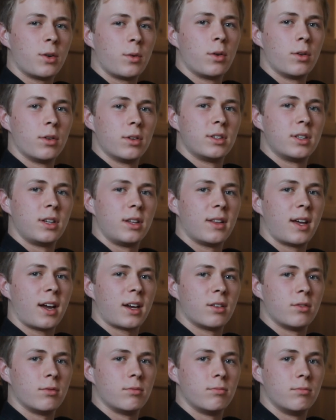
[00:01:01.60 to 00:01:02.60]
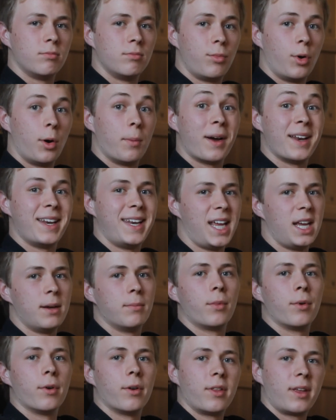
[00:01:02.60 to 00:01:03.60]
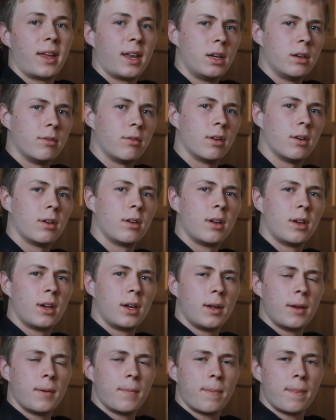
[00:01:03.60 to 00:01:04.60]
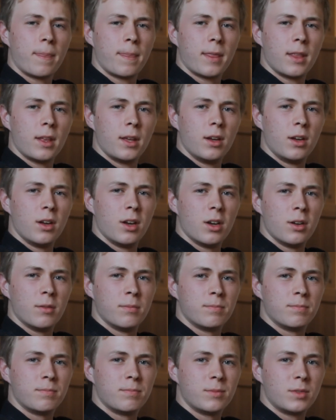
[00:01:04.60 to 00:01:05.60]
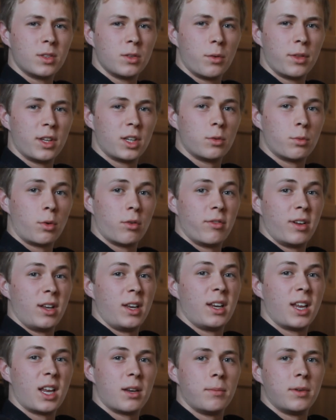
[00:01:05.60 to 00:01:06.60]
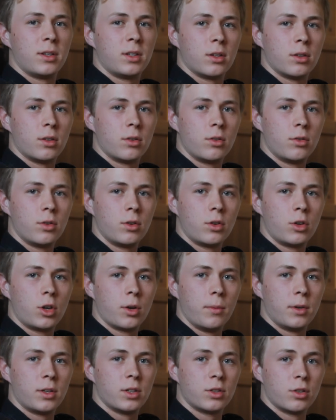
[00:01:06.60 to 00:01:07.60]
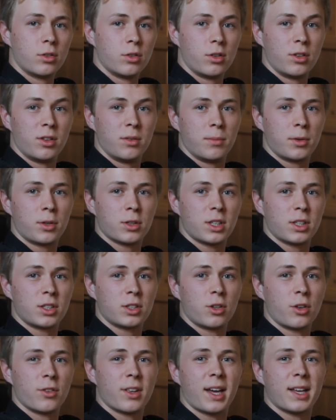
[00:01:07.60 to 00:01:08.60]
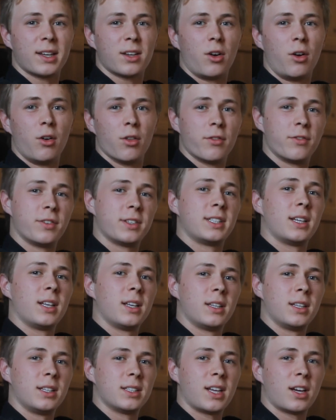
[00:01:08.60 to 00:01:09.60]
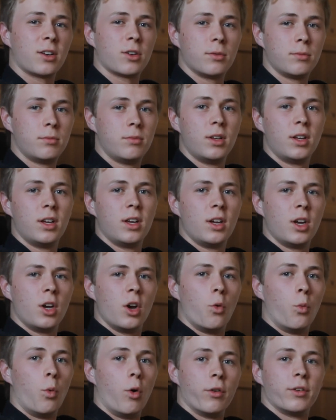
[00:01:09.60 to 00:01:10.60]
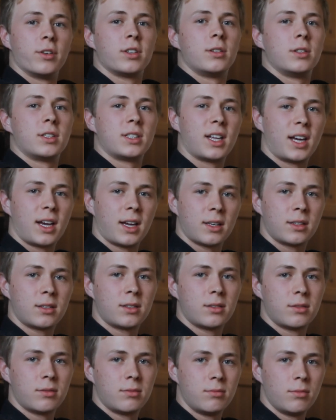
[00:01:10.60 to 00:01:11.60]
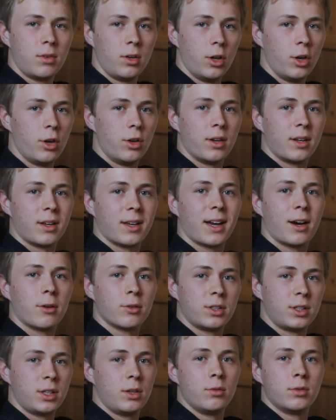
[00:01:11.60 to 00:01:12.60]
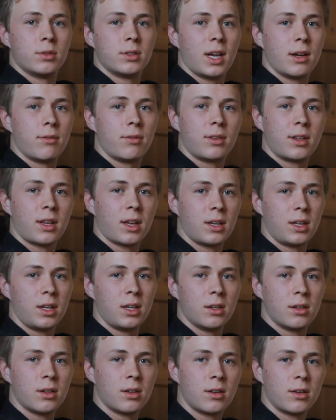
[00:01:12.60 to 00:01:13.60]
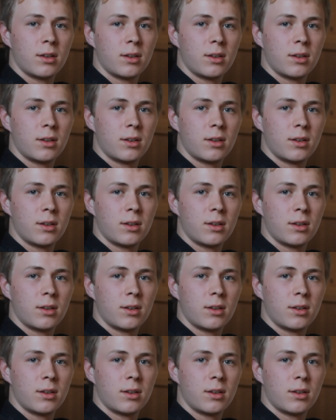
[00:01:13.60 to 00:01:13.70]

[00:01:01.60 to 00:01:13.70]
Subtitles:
quality that I can put my name on at the end of it. Well, this is what really led me to coming to Sunderland, because I saw they had all the facilities that I could want to start learning how to use everything I need.